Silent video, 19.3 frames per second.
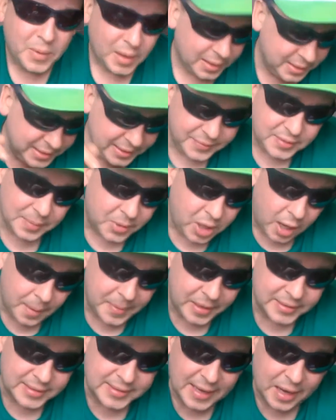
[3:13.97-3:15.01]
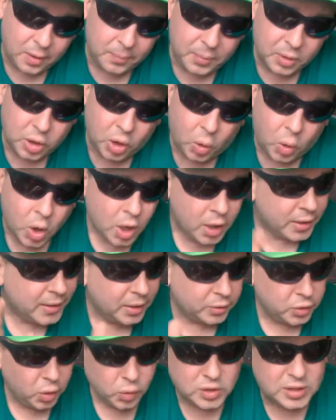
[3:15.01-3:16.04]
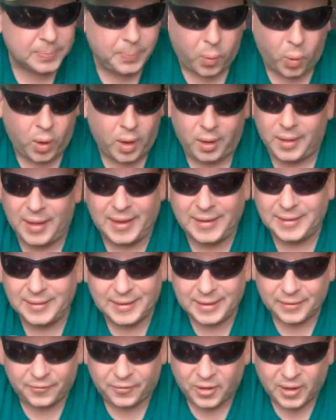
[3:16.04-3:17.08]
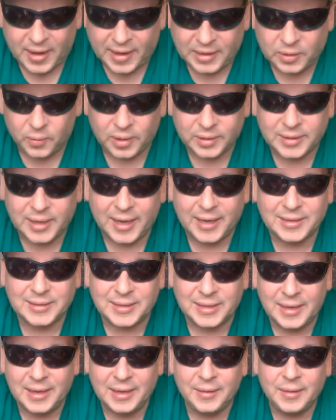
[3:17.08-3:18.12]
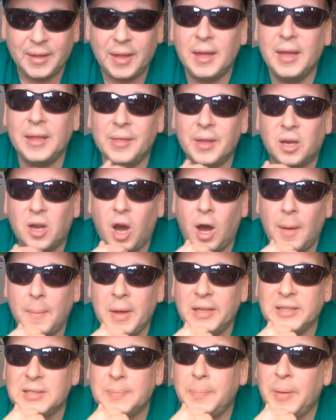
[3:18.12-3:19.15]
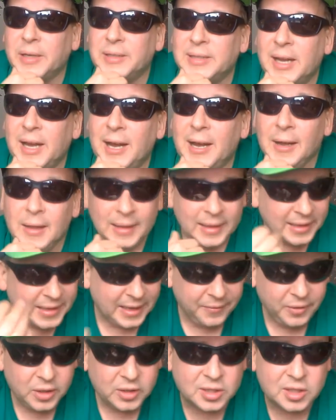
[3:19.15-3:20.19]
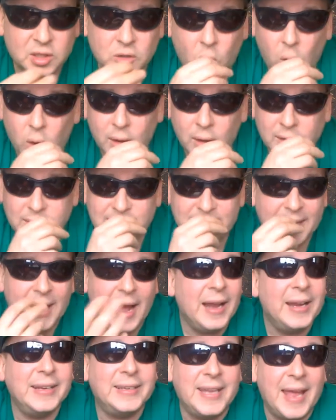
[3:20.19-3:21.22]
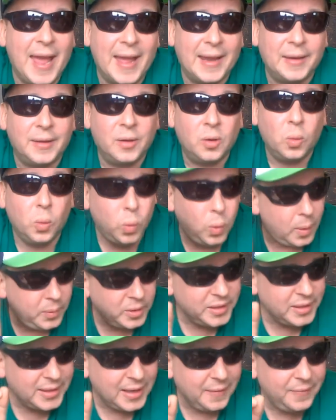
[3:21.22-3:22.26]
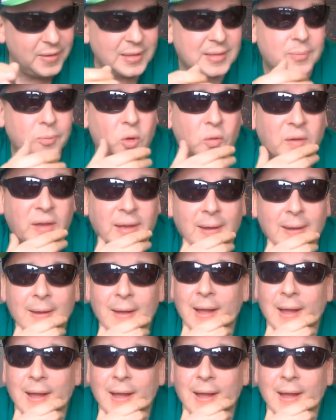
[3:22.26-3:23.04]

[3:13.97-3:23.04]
leave some comments down below. Now, don't spoil anything for anyone, guys, in, in the comments, but uh, give it a score, say, out of 10. What would you give this movie?